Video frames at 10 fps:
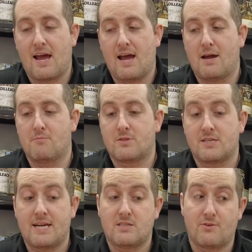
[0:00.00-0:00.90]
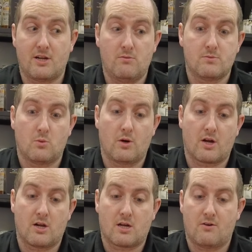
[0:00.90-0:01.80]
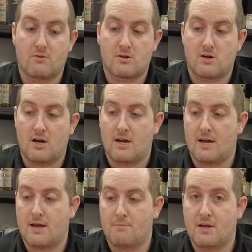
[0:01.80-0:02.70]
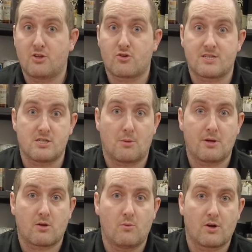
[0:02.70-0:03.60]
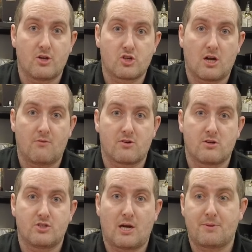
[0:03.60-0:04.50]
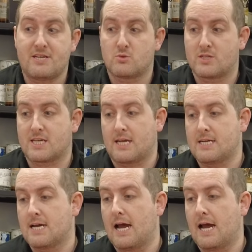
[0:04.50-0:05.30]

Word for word: Um, today's video we're going to cover an um, interesting topic. We're going to cover Japanese whiskey.